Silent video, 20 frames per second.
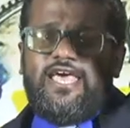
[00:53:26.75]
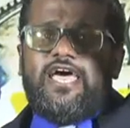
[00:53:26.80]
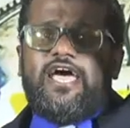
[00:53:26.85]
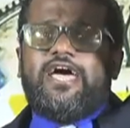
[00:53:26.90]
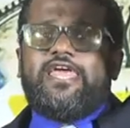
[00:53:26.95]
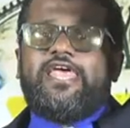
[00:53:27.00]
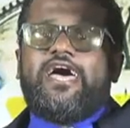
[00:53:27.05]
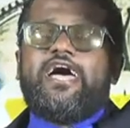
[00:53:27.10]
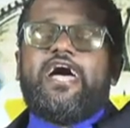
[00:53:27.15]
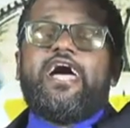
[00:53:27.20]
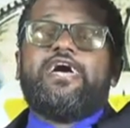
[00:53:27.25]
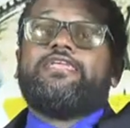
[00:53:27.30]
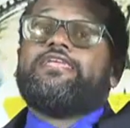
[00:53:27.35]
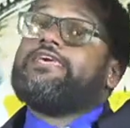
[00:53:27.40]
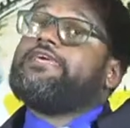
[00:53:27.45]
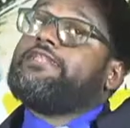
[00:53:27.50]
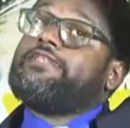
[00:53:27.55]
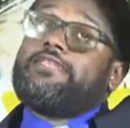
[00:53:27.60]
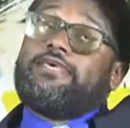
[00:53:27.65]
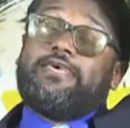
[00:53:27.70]
And, I, and
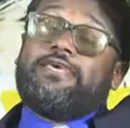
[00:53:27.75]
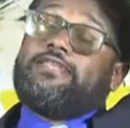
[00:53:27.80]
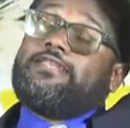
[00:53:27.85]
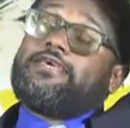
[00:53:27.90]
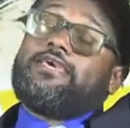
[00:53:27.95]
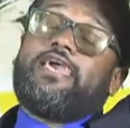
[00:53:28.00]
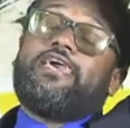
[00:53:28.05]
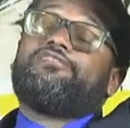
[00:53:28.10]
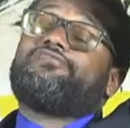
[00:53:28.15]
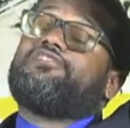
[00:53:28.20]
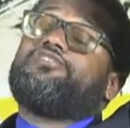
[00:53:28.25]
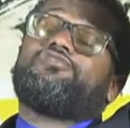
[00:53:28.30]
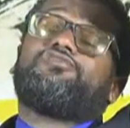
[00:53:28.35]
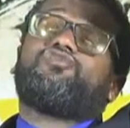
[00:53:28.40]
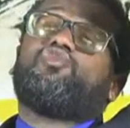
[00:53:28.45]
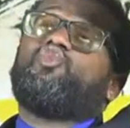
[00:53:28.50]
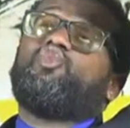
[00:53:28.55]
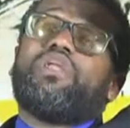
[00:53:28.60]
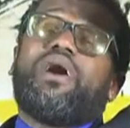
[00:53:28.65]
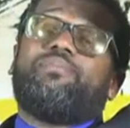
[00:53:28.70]
in, in the case of the
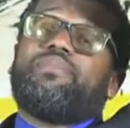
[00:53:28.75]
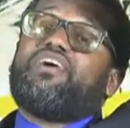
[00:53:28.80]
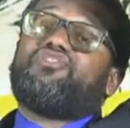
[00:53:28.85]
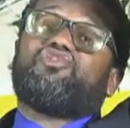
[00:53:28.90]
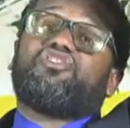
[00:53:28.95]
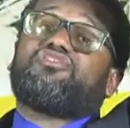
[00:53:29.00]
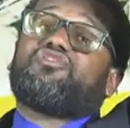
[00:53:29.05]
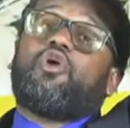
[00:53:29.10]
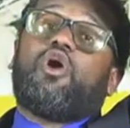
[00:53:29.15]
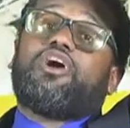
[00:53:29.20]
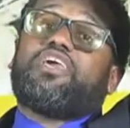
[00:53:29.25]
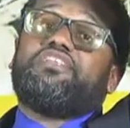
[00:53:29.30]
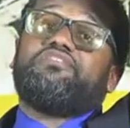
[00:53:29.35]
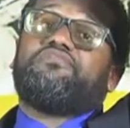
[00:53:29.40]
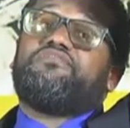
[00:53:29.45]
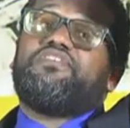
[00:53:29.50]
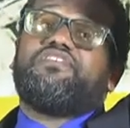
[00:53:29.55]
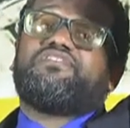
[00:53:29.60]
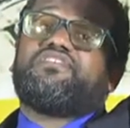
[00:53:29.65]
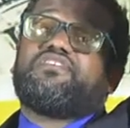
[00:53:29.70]
school, I'm not just talking
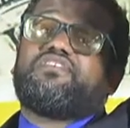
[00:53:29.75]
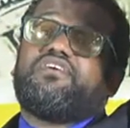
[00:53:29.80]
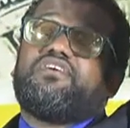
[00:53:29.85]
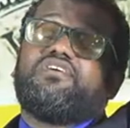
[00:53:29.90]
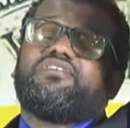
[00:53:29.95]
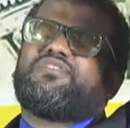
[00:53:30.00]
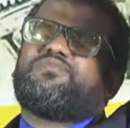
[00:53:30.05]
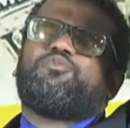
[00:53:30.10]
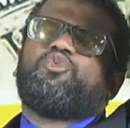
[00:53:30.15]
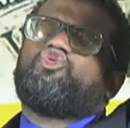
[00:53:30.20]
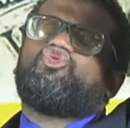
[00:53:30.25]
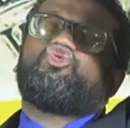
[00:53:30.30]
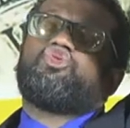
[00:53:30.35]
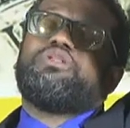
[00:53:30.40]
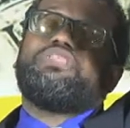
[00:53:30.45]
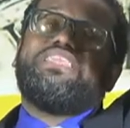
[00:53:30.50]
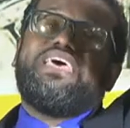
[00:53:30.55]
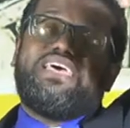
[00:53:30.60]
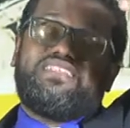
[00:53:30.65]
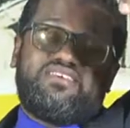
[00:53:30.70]
physical,
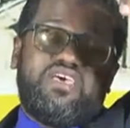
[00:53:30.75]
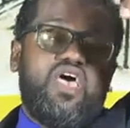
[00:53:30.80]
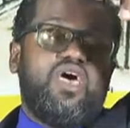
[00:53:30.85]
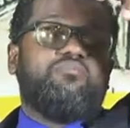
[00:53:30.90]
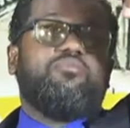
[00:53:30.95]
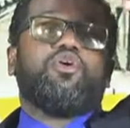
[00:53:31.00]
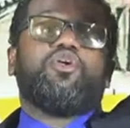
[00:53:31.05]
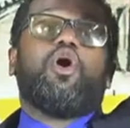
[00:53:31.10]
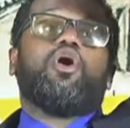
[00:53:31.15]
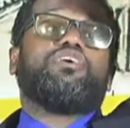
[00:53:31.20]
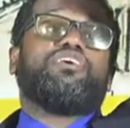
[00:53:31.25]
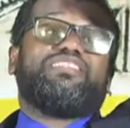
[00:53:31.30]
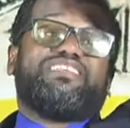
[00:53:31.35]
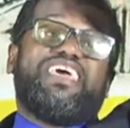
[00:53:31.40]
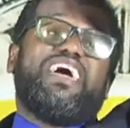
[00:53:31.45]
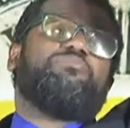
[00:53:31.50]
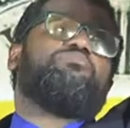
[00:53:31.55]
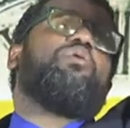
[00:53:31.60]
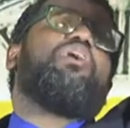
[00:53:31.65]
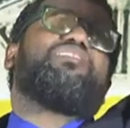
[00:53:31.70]
spiritual death, but it
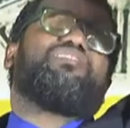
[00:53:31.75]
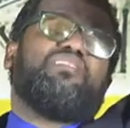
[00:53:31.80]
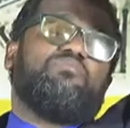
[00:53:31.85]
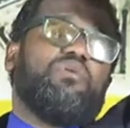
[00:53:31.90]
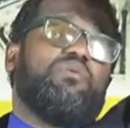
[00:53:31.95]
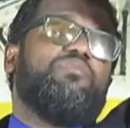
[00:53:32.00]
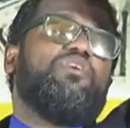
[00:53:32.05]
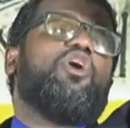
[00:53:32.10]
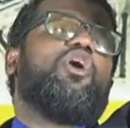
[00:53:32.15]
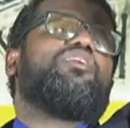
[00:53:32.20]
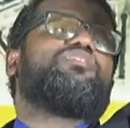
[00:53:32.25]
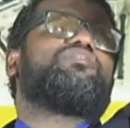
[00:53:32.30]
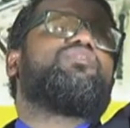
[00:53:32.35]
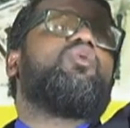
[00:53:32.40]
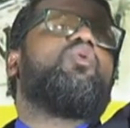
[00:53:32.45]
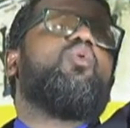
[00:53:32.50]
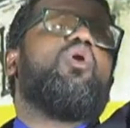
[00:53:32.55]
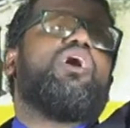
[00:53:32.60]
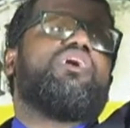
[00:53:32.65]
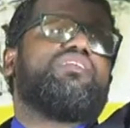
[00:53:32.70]
can possibly be also
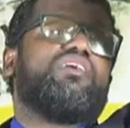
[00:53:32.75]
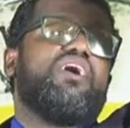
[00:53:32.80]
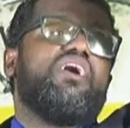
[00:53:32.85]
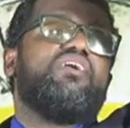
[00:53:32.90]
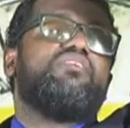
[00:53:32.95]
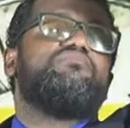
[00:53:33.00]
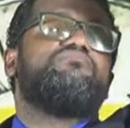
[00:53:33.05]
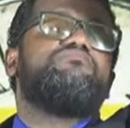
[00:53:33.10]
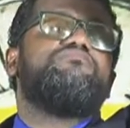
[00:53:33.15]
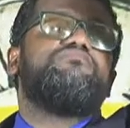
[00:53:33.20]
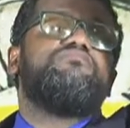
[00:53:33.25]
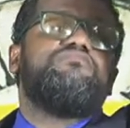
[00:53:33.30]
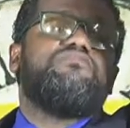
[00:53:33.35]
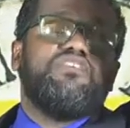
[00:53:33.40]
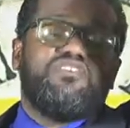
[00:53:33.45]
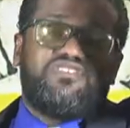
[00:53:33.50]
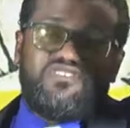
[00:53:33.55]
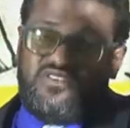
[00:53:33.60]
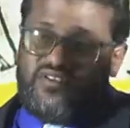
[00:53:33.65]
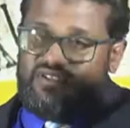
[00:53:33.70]
what?
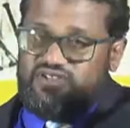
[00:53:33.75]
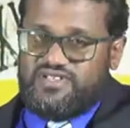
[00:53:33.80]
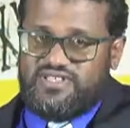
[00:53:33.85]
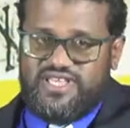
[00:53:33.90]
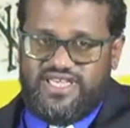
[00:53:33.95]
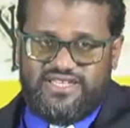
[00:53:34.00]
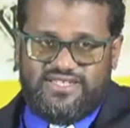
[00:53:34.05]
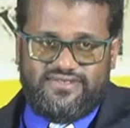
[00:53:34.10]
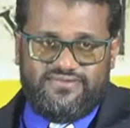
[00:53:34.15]
Physical death.